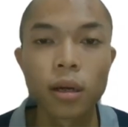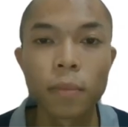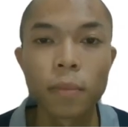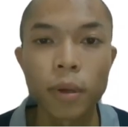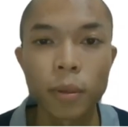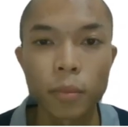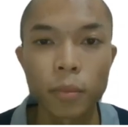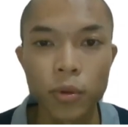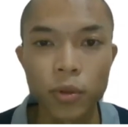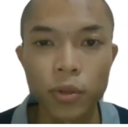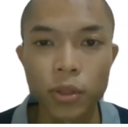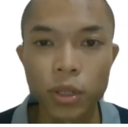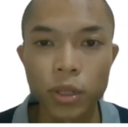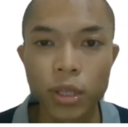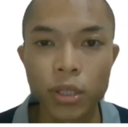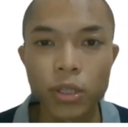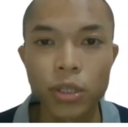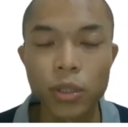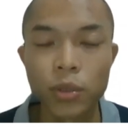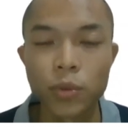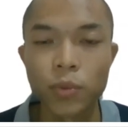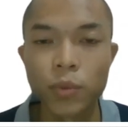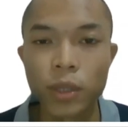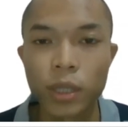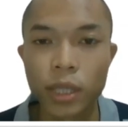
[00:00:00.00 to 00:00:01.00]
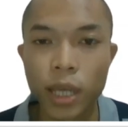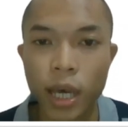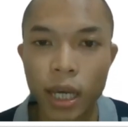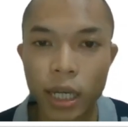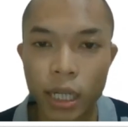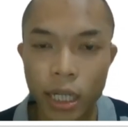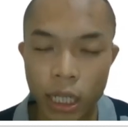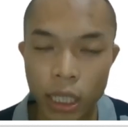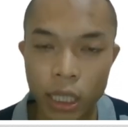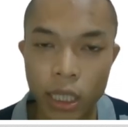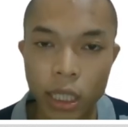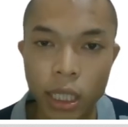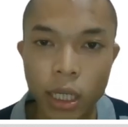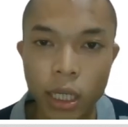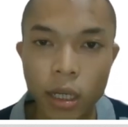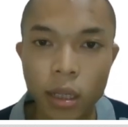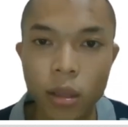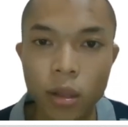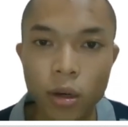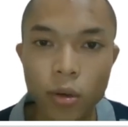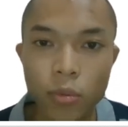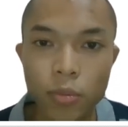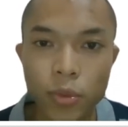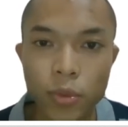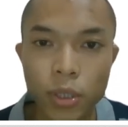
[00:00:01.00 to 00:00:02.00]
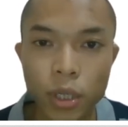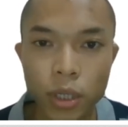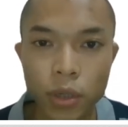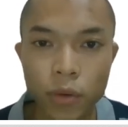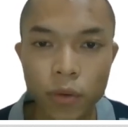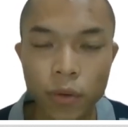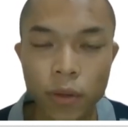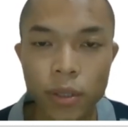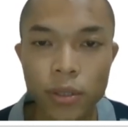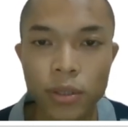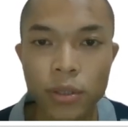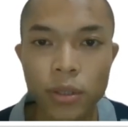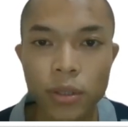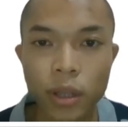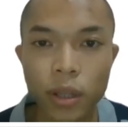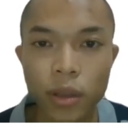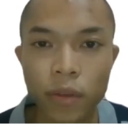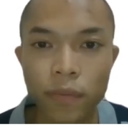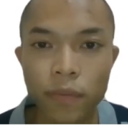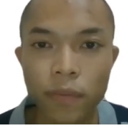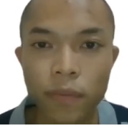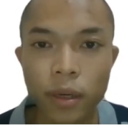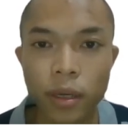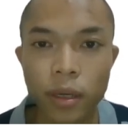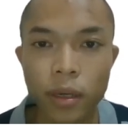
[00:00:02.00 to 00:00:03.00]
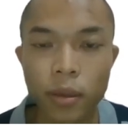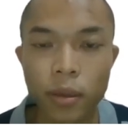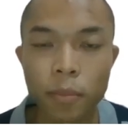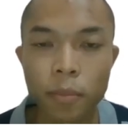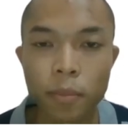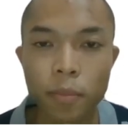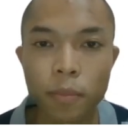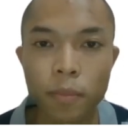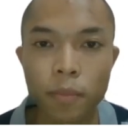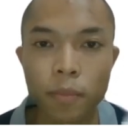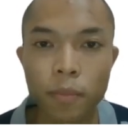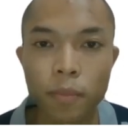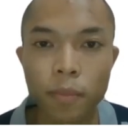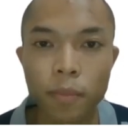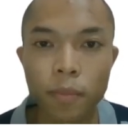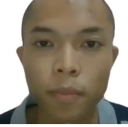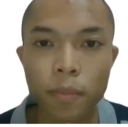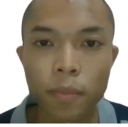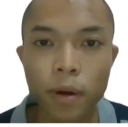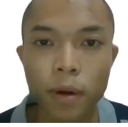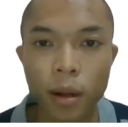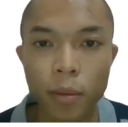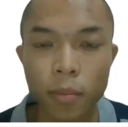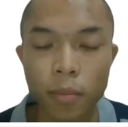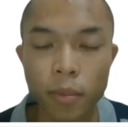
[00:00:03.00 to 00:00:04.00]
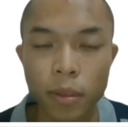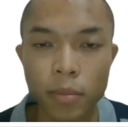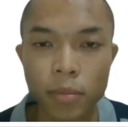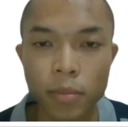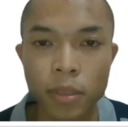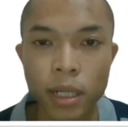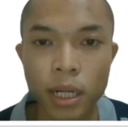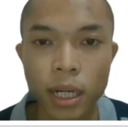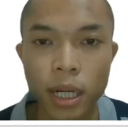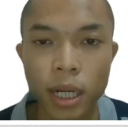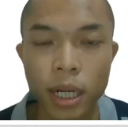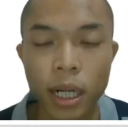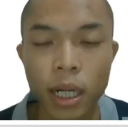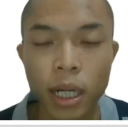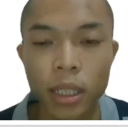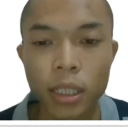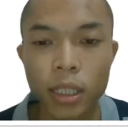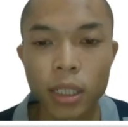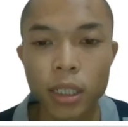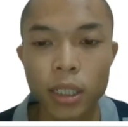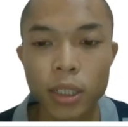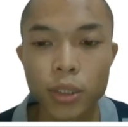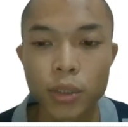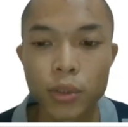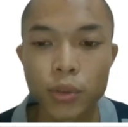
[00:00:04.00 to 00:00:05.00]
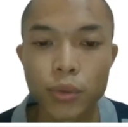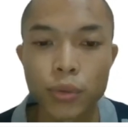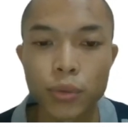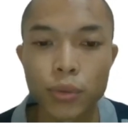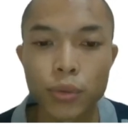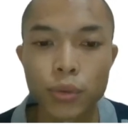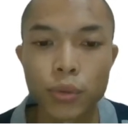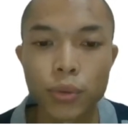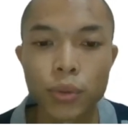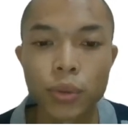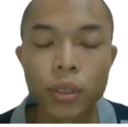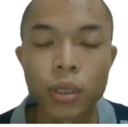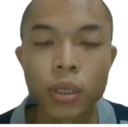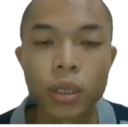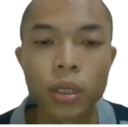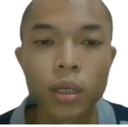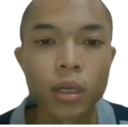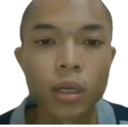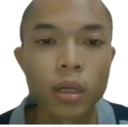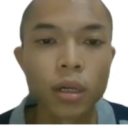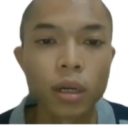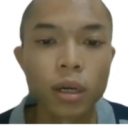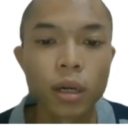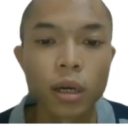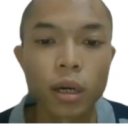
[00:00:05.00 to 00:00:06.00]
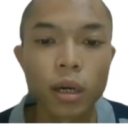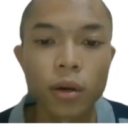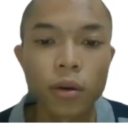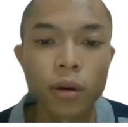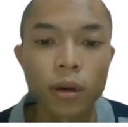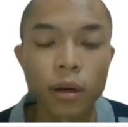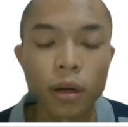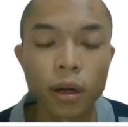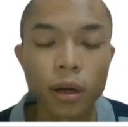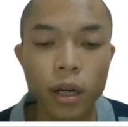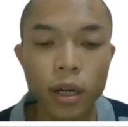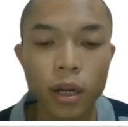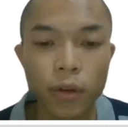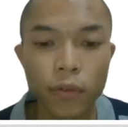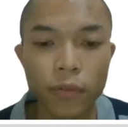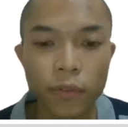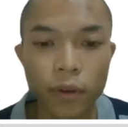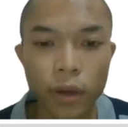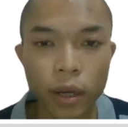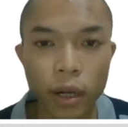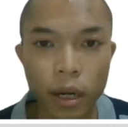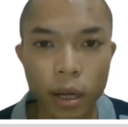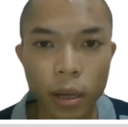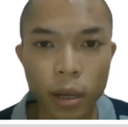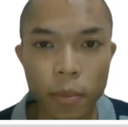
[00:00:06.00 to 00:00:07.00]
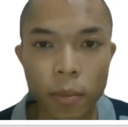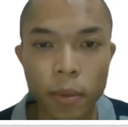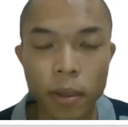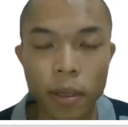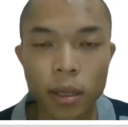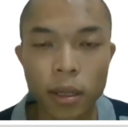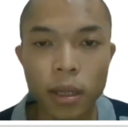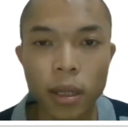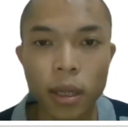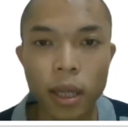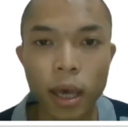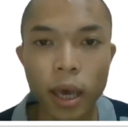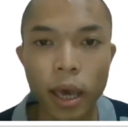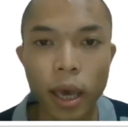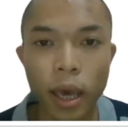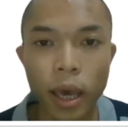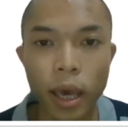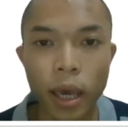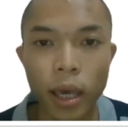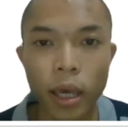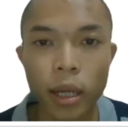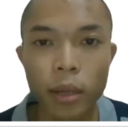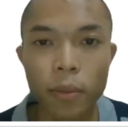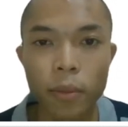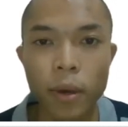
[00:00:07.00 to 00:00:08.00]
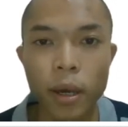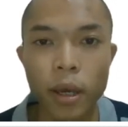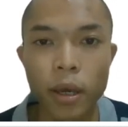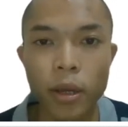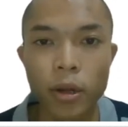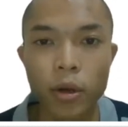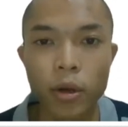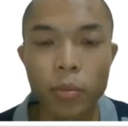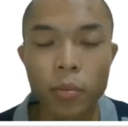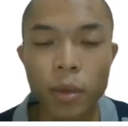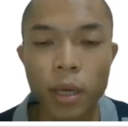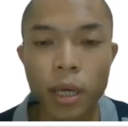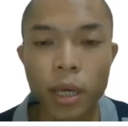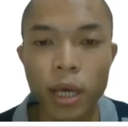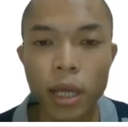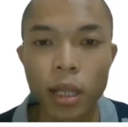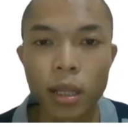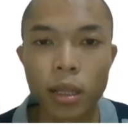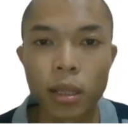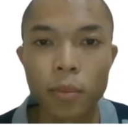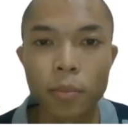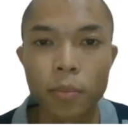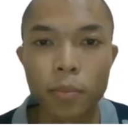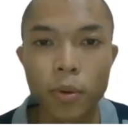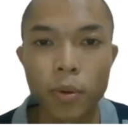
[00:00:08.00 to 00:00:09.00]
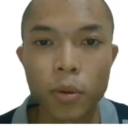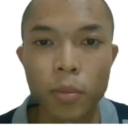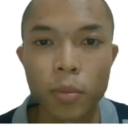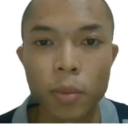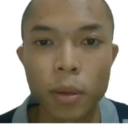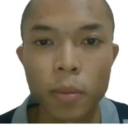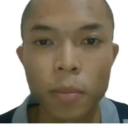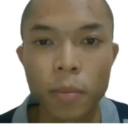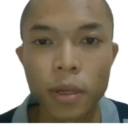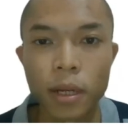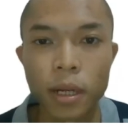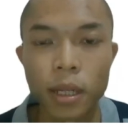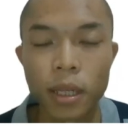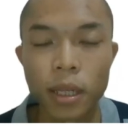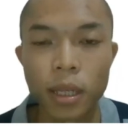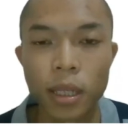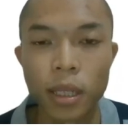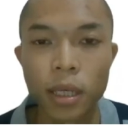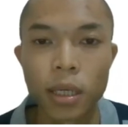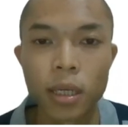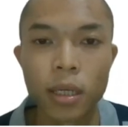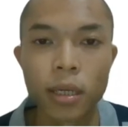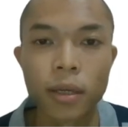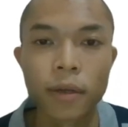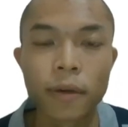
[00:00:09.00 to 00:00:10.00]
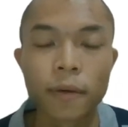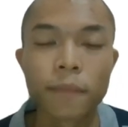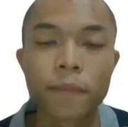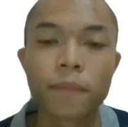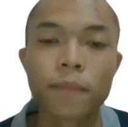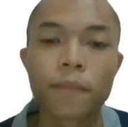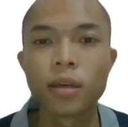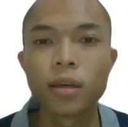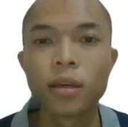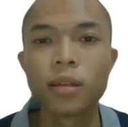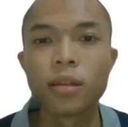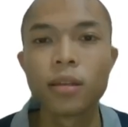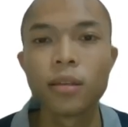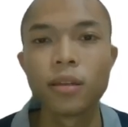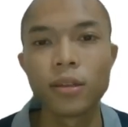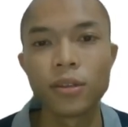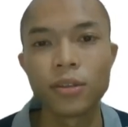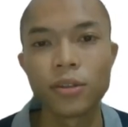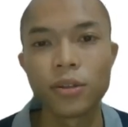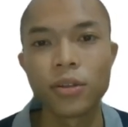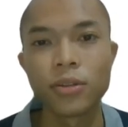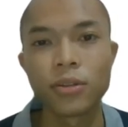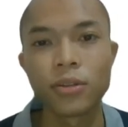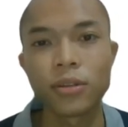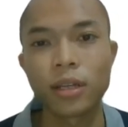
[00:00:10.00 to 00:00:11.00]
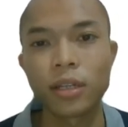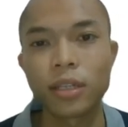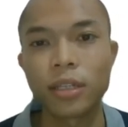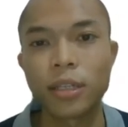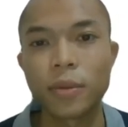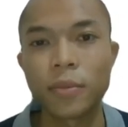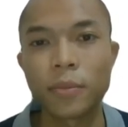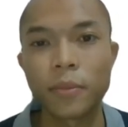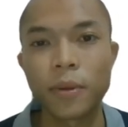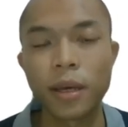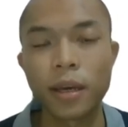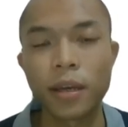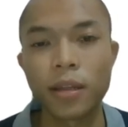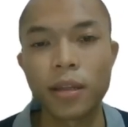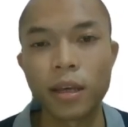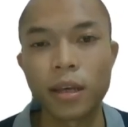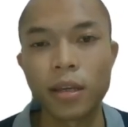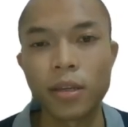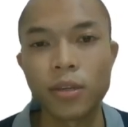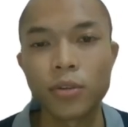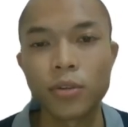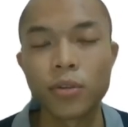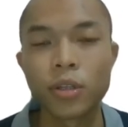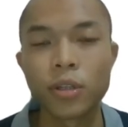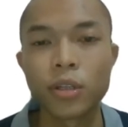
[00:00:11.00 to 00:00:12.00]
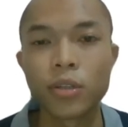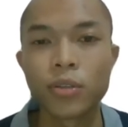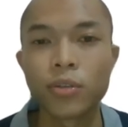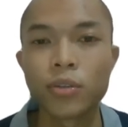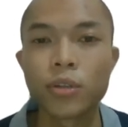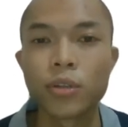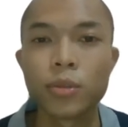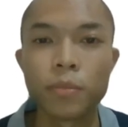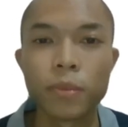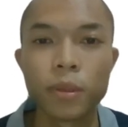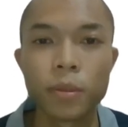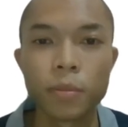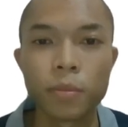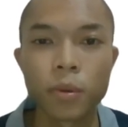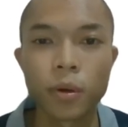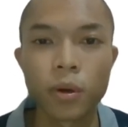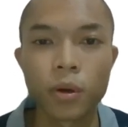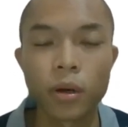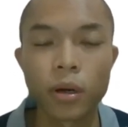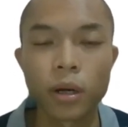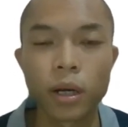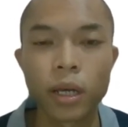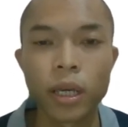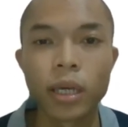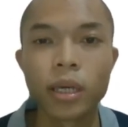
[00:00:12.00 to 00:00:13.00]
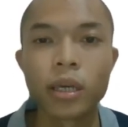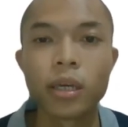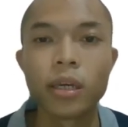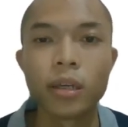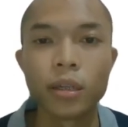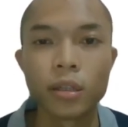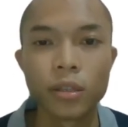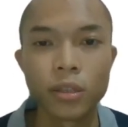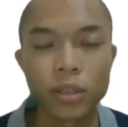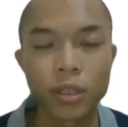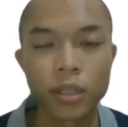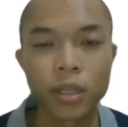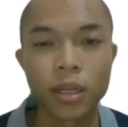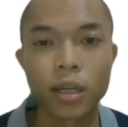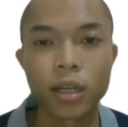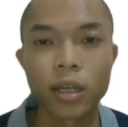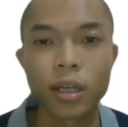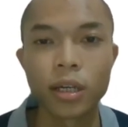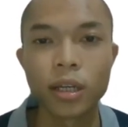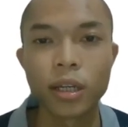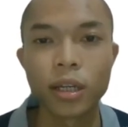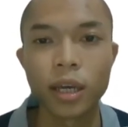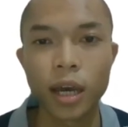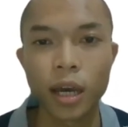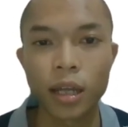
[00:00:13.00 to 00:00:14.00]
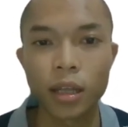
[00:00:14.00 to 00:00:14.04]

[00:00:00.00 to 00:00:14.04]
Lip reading: permutation with identical object when solving problems related to random variable and binomial probability. These results imply that students should be more engaged in learning